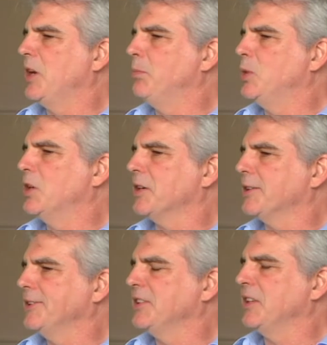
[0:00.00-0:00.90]
a book,
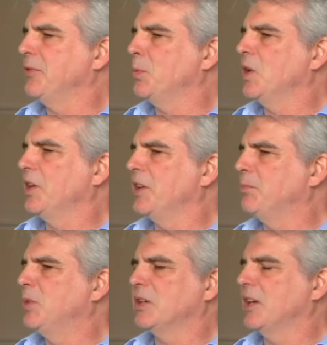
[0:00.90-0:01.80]
a
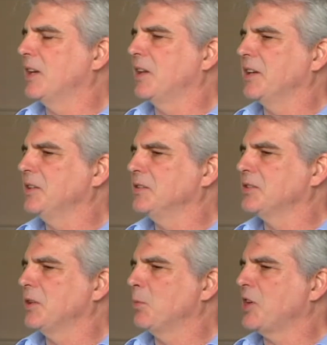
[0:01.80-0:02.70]
book I like
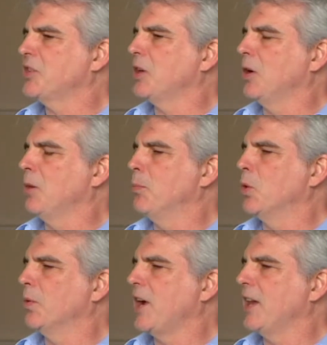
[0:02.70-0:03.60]
so much called
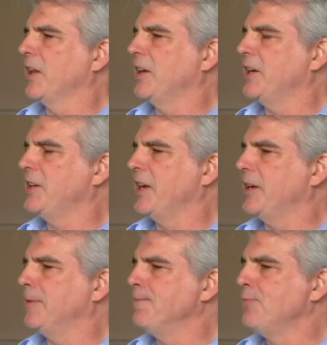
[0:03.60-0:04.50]
Morality
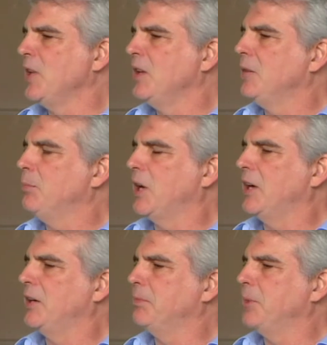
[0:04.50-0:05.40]
Tale
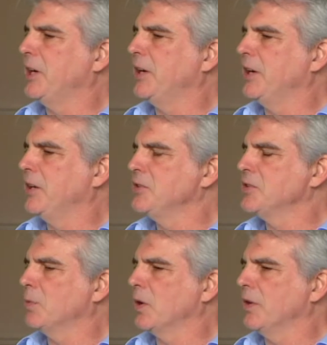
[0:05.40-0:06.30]
by Barry
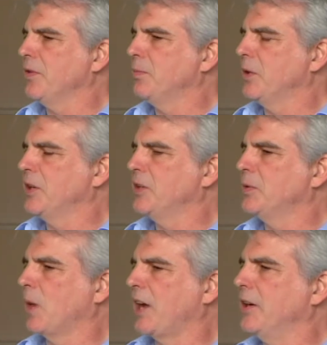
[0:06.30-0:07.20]
Unsworth, British
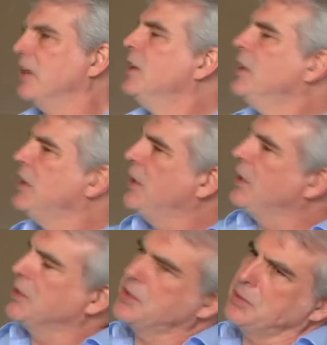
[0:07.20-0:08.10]
writer.
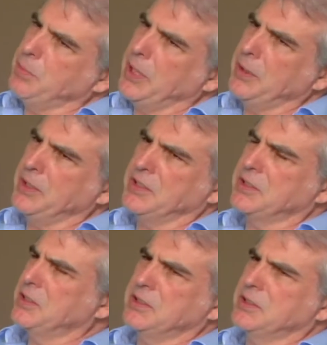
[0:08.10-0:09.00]
And
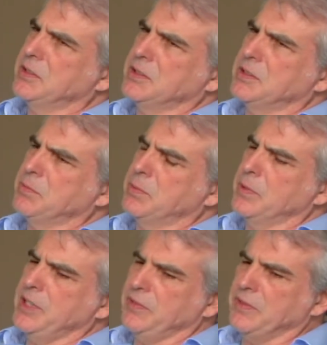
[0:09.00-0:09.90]
it's
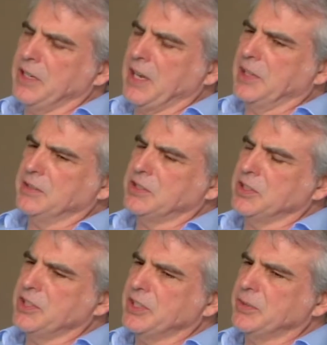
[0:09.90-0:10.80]
brief, and I
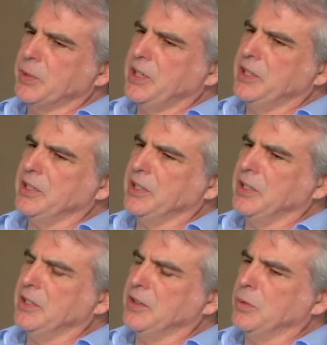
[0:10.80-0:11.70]
suggest reading
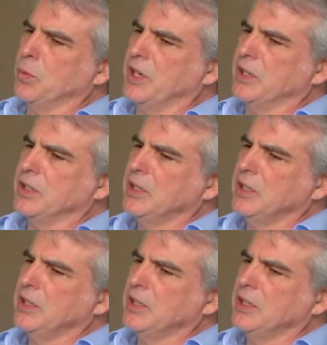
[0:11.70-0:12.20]
it in the winter.